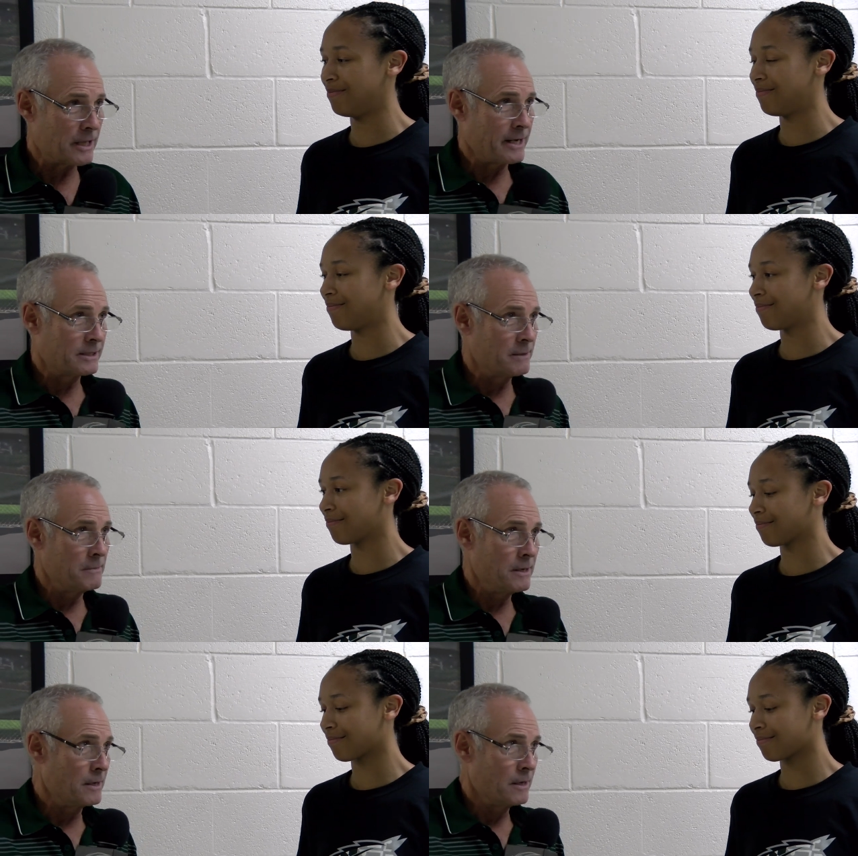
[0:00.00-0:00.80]
Speaker 1: like to
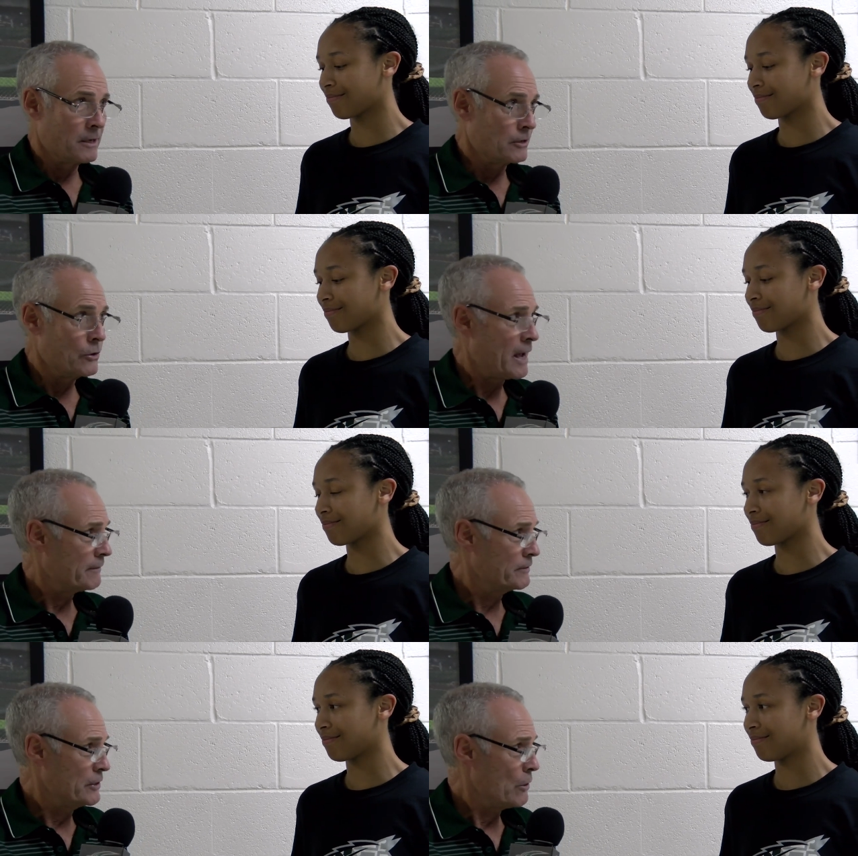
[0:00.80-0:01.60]
me you
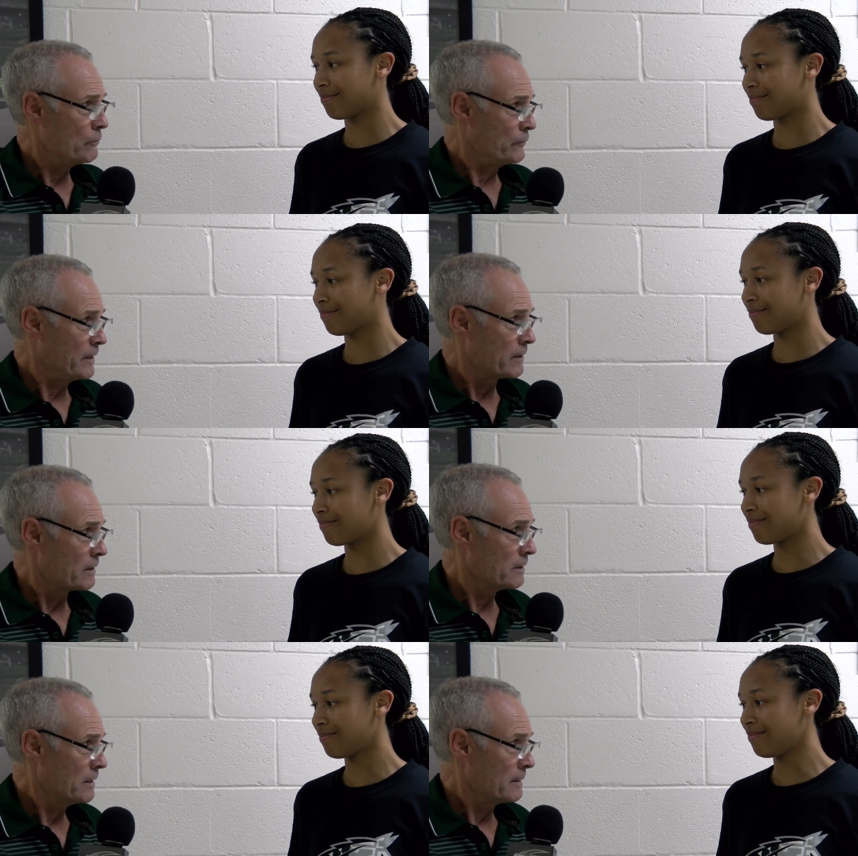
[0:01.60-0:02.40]
have no fear.
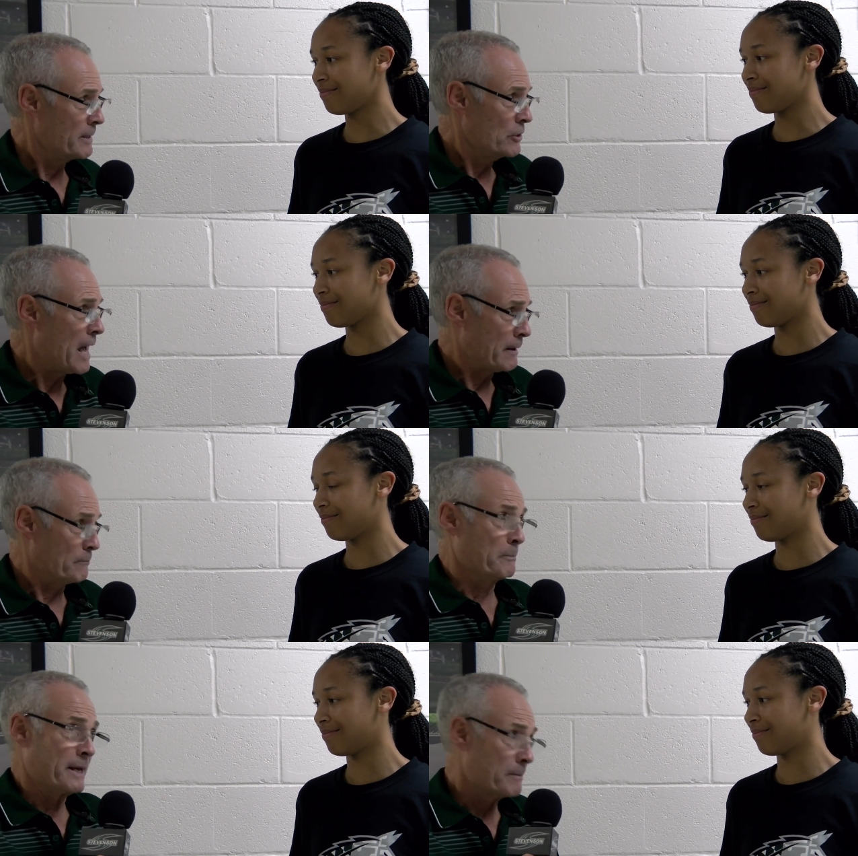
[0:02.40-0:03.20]
I mean, you had a
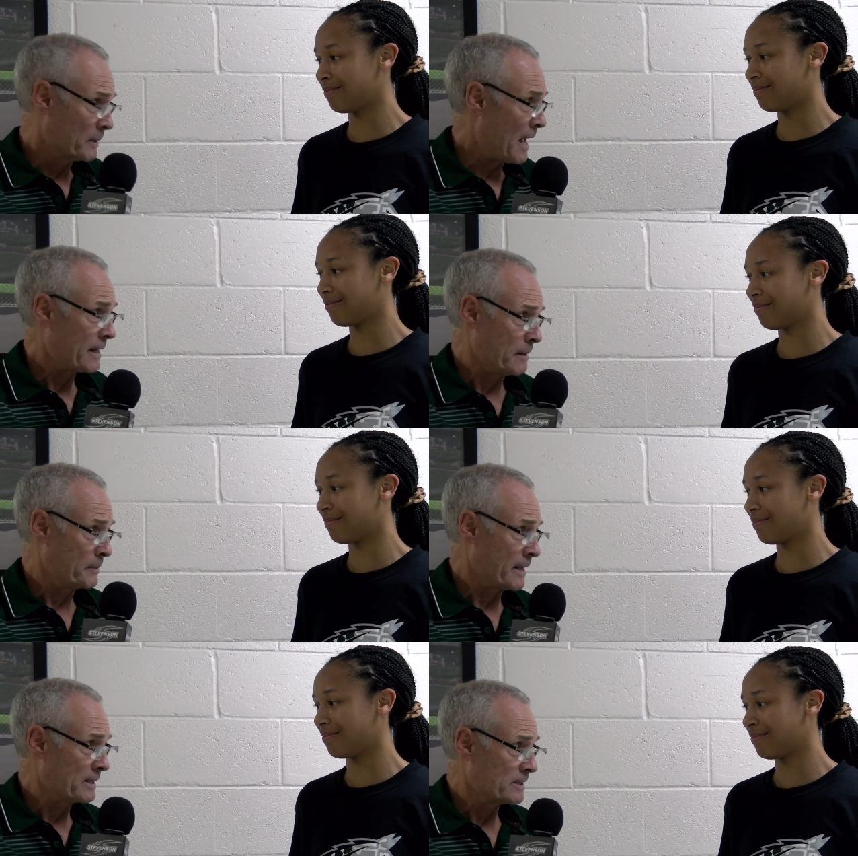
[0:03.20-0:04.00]
big block up
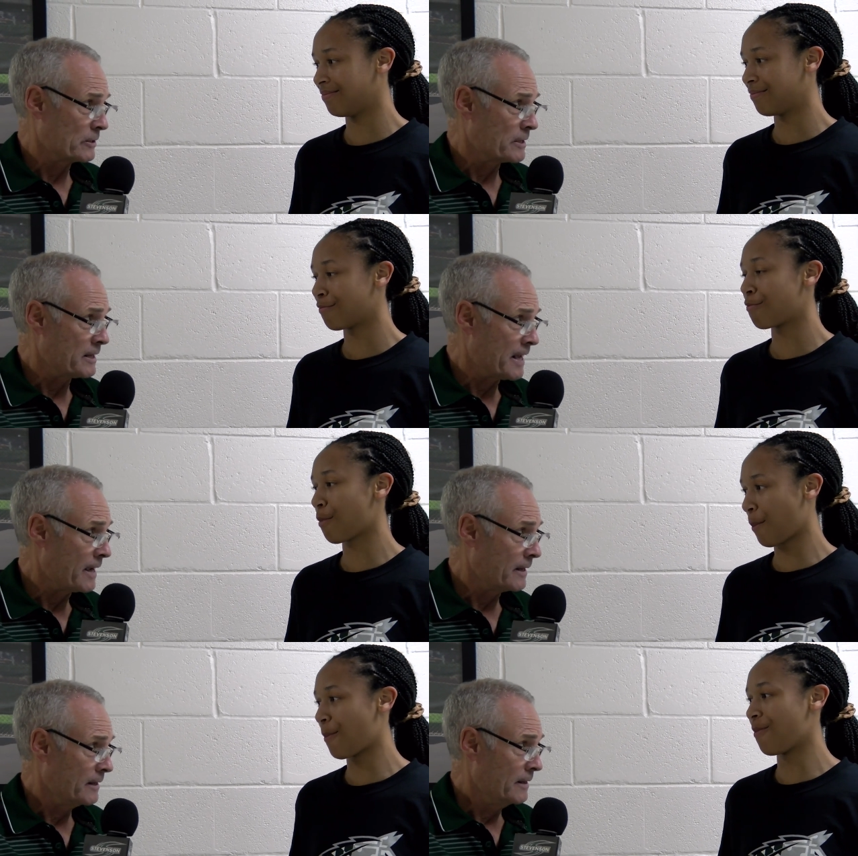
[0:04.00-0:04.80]
against you
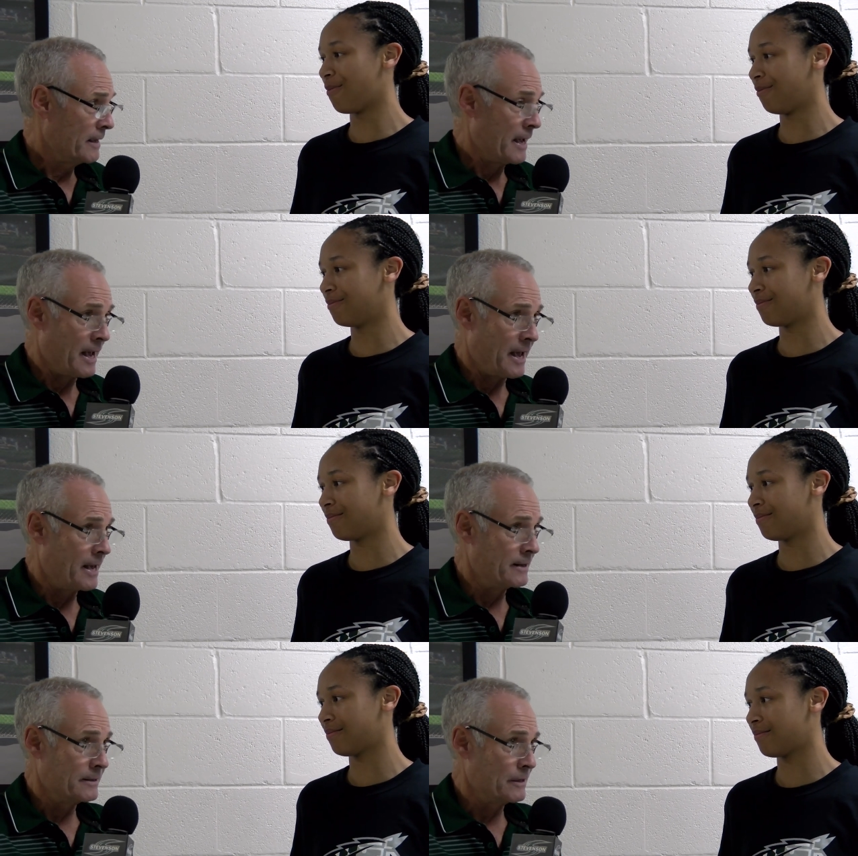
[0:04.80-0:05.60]
today, mm-hmm.
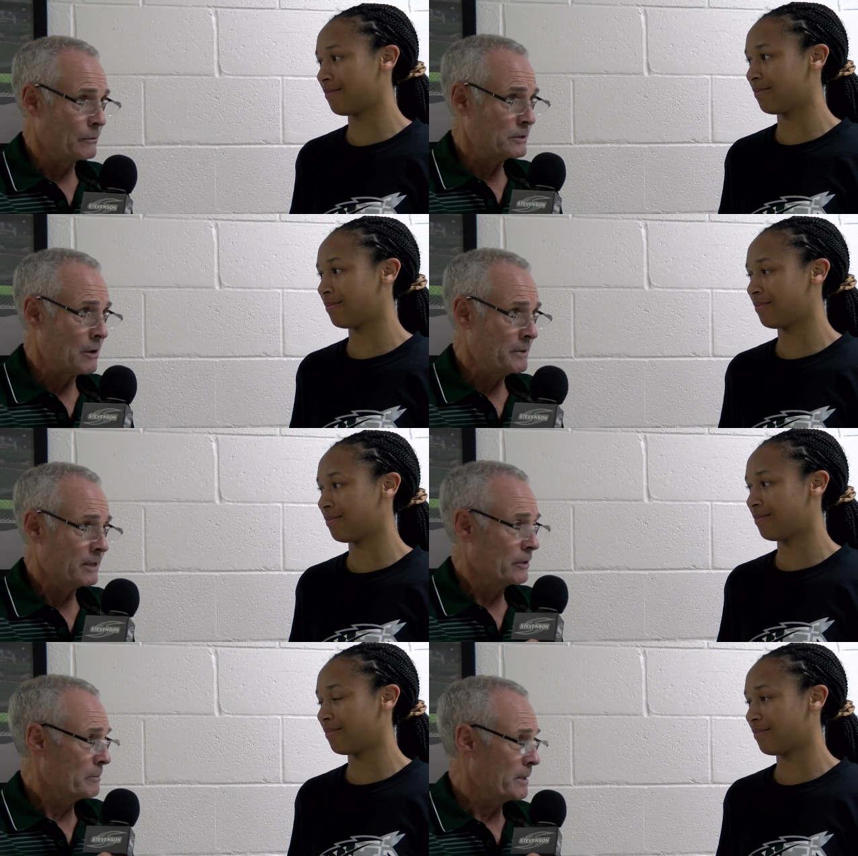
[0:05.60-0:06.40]
and you know, tell me a
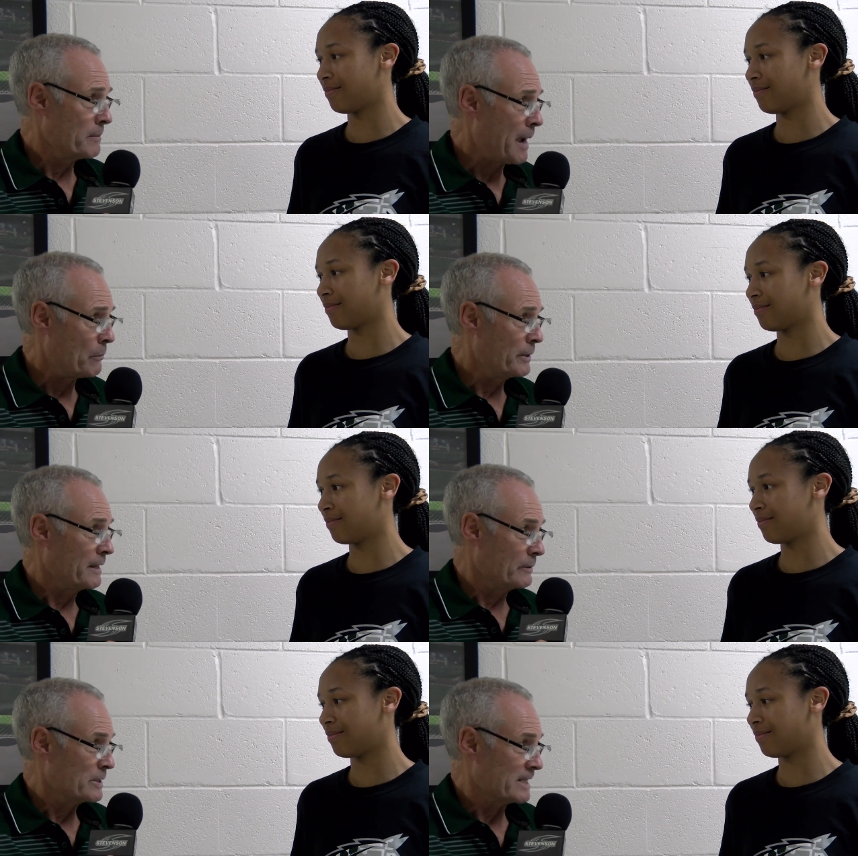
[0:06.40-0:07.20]
little bit about what
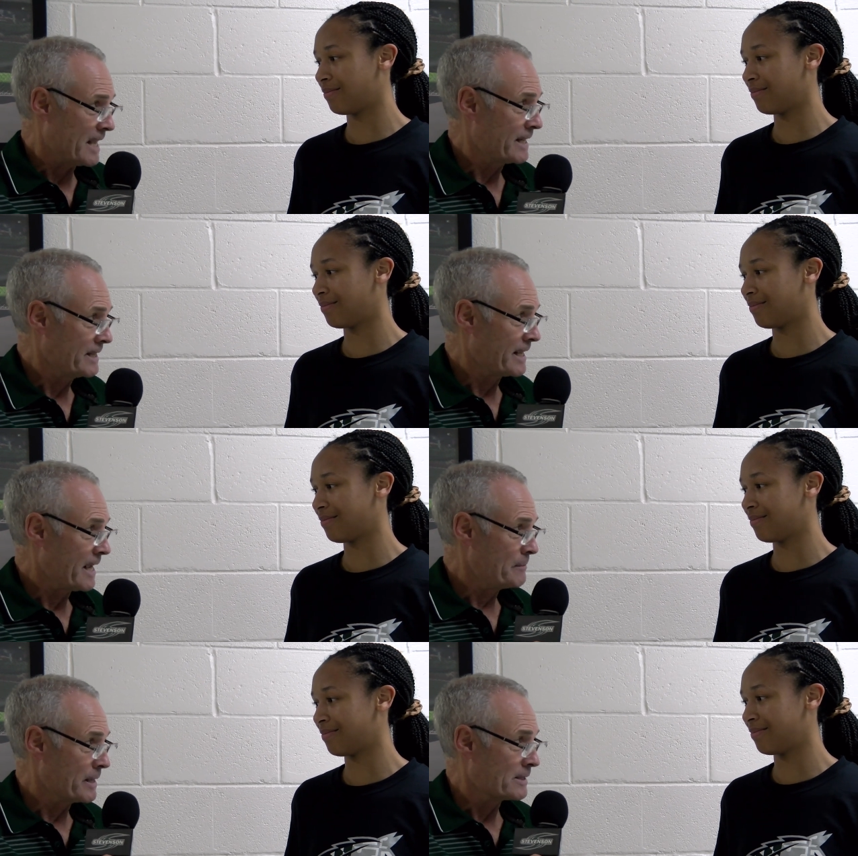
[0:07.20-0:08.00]
it was like in the
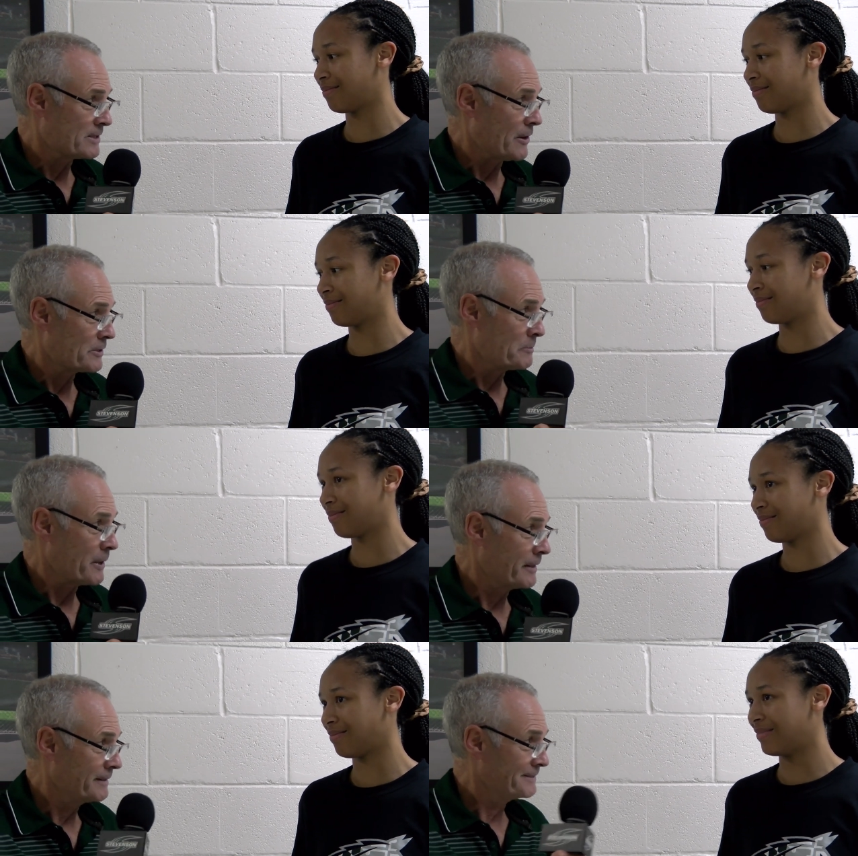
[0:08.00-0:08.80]
game against
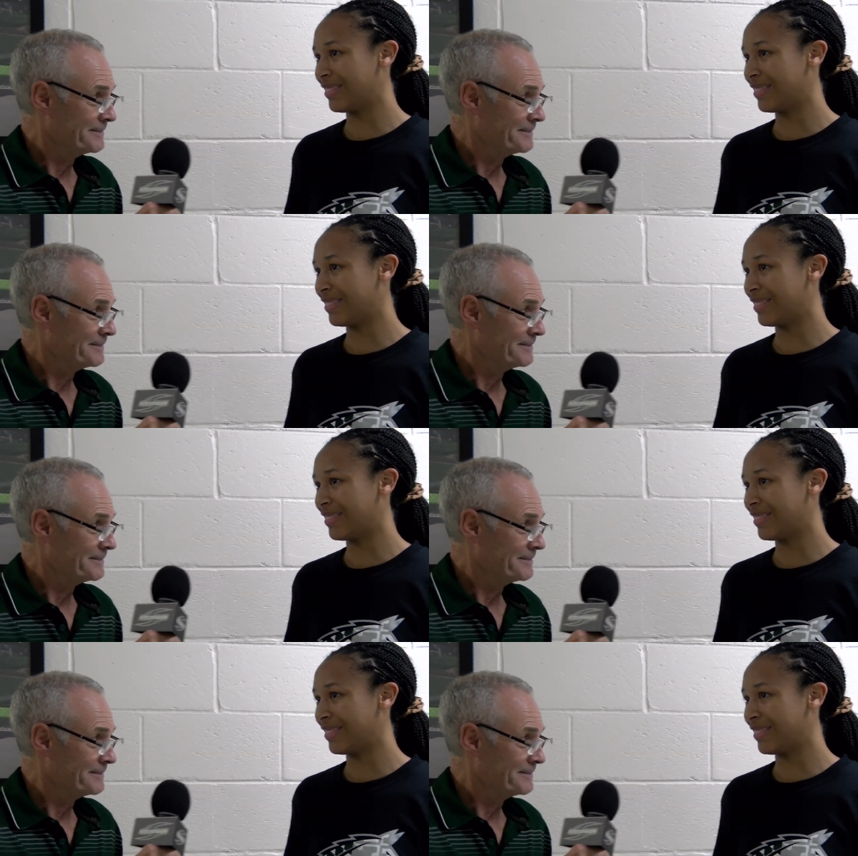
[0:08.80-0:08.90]
Salisbury.